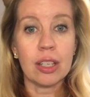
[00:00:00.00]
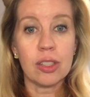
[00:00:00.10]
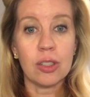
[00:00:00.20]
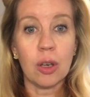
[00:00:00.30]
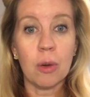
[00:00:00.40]

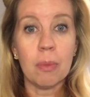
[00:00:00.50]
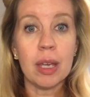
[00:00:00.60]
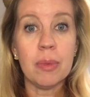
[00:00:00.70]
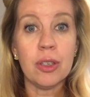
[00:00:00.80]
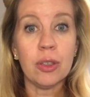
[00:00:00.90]
So
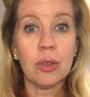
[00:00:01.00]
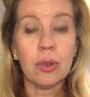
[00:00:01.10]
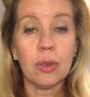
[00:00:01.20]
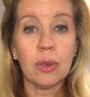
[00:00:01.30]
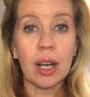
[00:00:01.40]
maybe
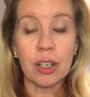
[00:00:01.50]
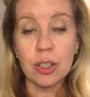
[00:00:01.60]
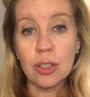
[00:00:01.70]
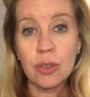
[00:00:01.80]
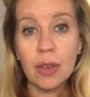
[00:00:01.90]
you are
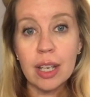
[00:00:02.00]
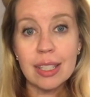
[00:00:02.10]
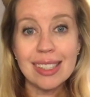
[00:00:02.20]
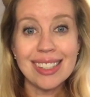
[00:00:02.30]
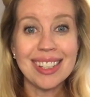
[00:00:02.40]

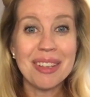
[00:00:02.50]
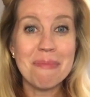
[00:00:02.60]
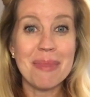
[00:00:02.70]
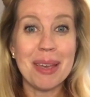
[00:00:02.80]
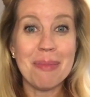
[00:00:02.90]
stressed,
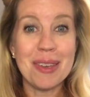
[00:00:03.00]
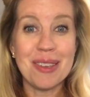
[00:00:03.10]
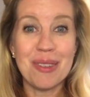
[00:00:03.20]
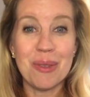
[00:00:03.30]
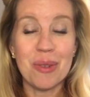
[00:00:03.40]
maybe
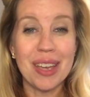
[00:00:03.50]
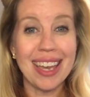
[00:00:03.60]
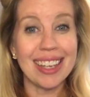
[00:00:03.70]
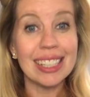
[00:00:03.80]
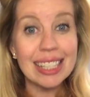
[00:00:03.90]
you
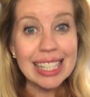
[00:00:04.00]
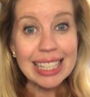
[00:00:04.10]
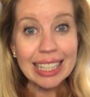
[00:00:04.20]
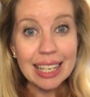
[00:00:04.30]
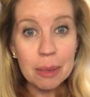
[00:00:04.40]
can't
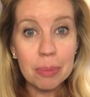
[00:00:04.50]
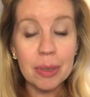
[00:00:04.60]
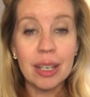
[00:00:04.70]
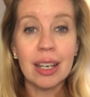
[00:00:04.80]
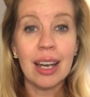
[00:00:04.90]
sleep,
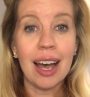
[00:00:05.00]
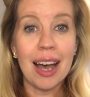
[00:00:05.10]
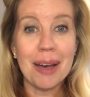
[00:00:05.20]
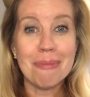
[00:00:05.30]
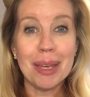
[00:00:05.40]

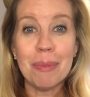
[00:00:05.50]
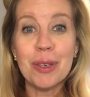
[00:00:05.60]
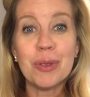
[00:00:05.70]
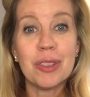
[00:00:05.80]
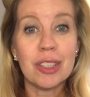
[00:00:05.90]
maybe
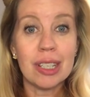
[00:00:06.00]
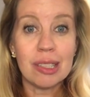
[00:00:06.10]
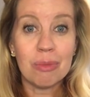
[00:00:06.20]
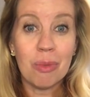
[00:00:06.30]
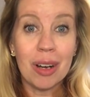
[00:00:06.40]
you
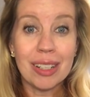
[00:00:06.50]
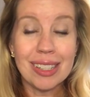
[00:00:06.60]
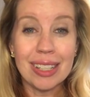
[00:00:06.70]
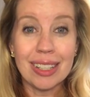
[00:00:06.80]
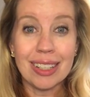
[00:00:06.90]
just want
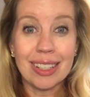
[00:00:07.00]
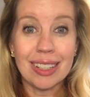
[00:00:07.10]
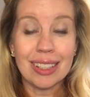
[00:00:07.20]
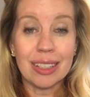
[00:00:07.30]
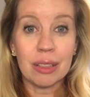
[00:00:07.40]

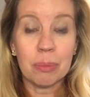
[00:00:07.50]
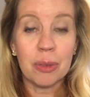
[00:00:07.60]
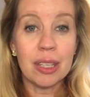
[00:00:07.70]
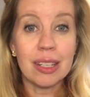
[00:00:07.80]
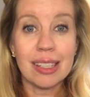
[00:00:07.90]
to
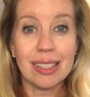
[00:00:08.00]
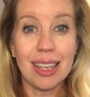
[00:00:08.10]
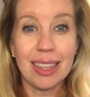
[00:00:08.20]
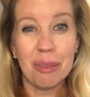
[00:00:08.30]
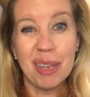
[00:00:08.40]
breathe in a
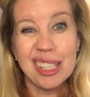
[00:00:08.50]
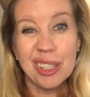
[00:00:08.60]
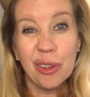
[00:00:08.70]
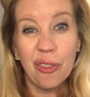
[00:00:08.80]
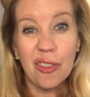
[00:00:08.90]
scent that
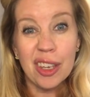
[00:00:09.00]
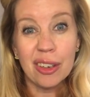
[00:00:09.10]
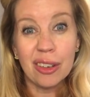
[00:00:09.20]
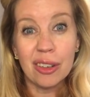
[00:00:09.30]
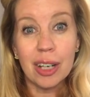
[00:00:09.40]
makes you
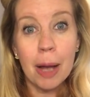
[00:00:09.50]
feel